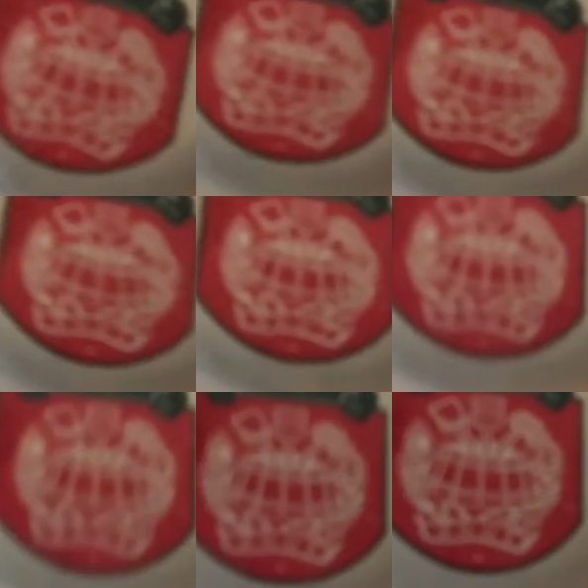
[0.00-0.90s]
their
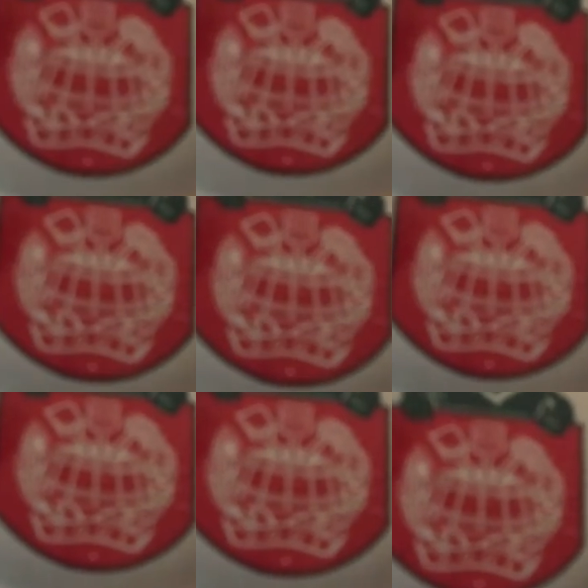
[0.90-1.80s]
label,
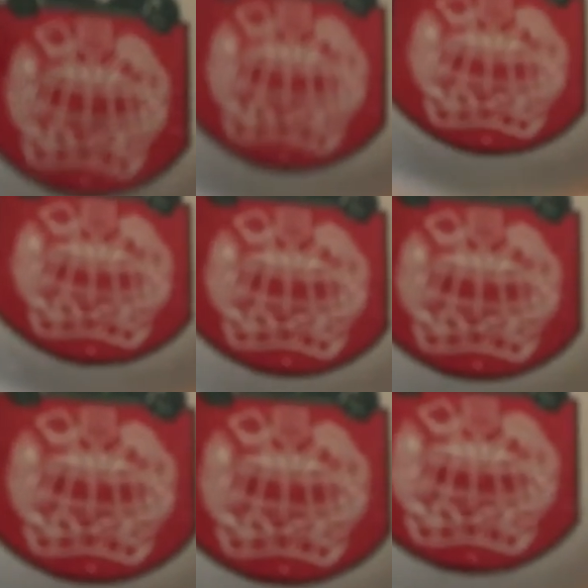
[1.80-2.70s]

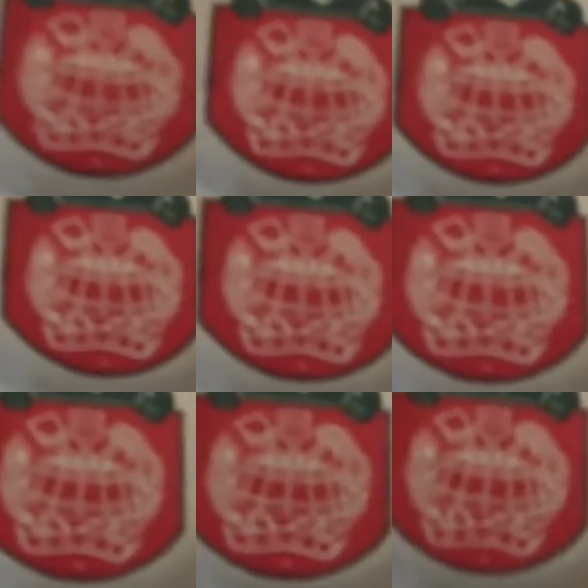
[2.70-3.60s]
and this bear
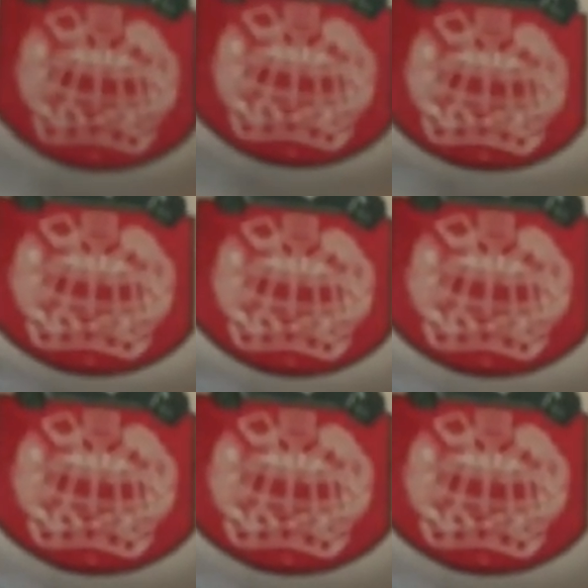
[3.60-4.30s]
is also